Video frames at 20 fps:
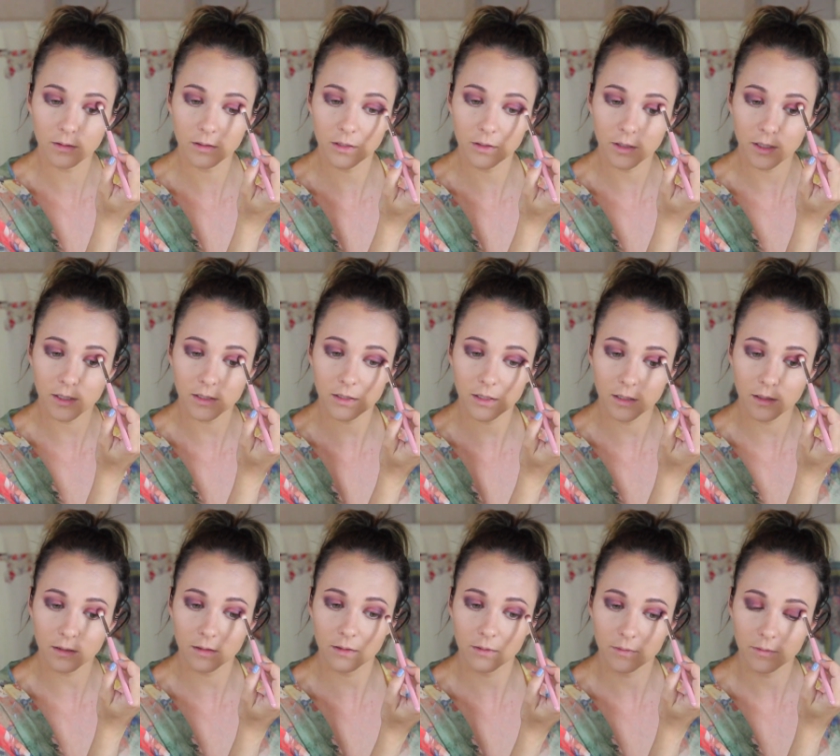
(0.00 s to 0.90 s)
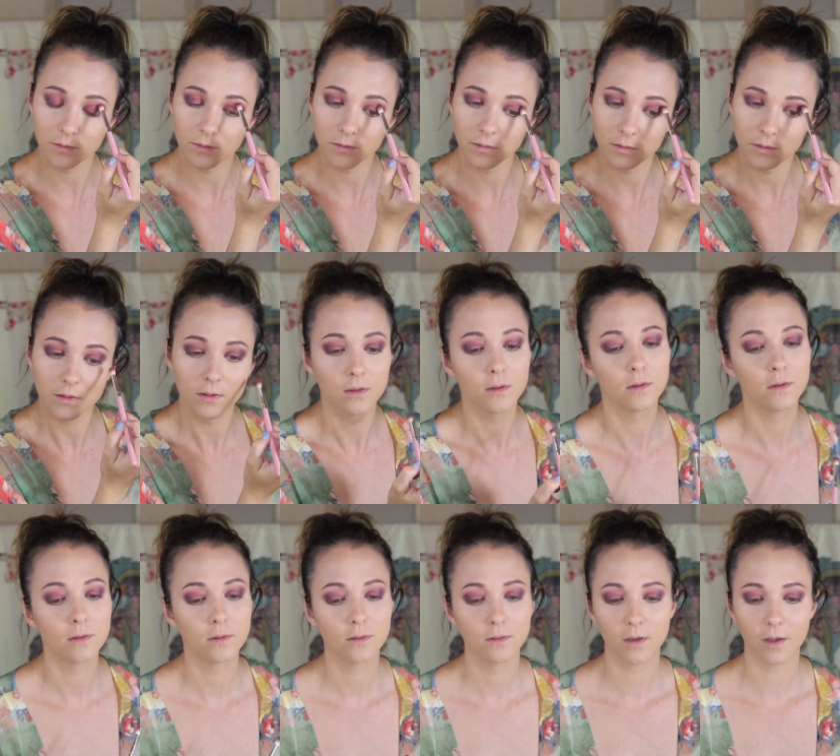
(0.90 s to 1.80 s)
Do you guys think?
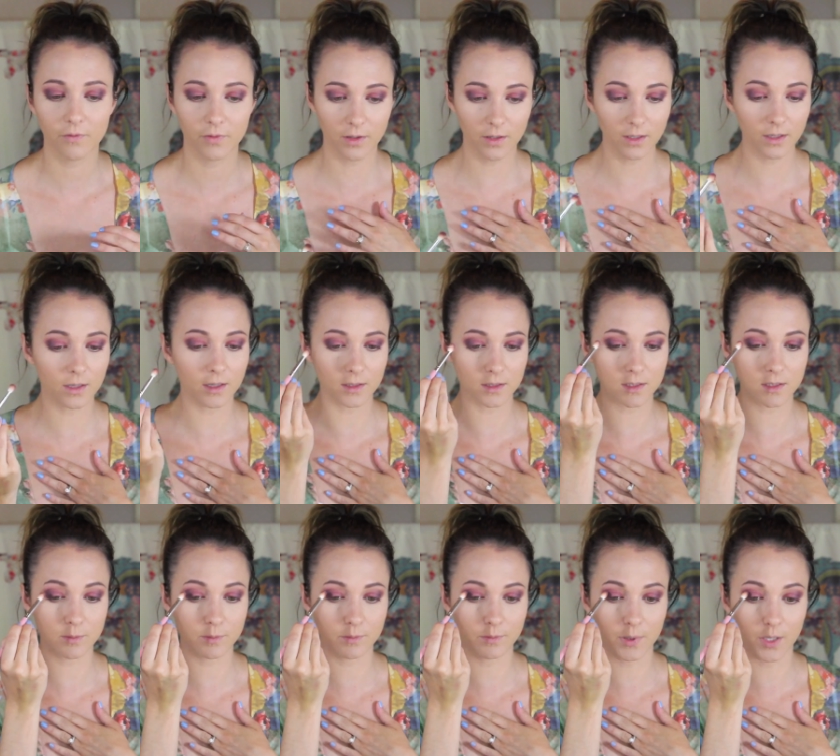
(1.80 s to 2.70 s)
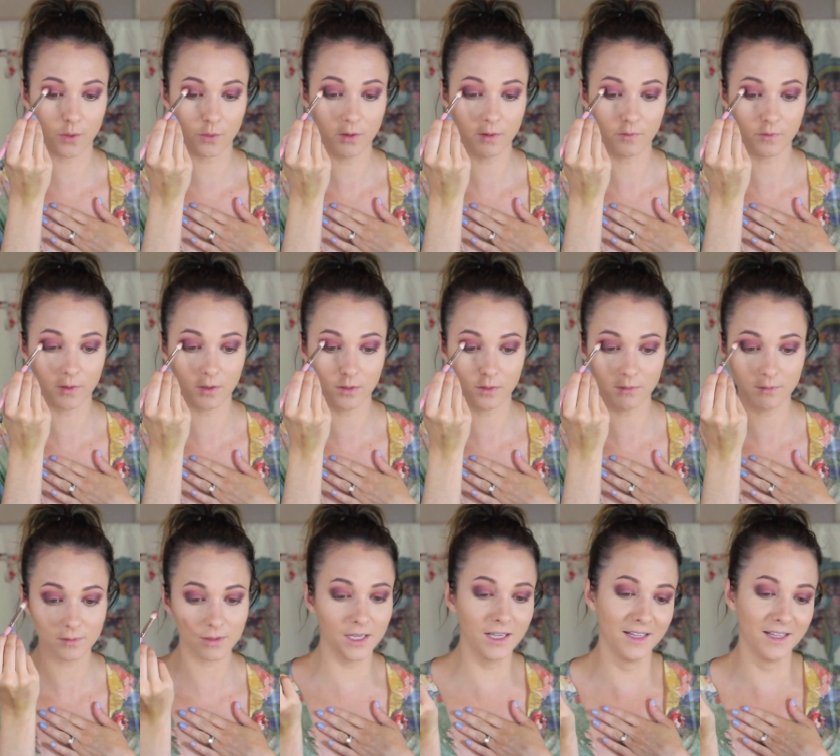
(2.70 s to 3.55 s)
I feel like it's beautiful.